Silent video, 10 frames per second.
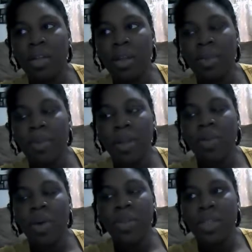but I know I
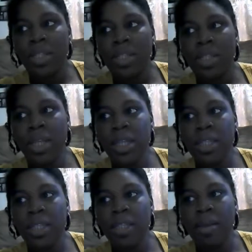was in the
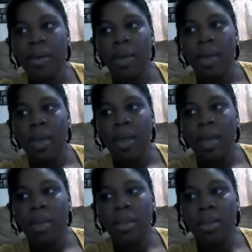States.
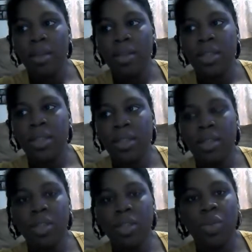And
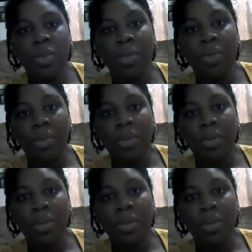two people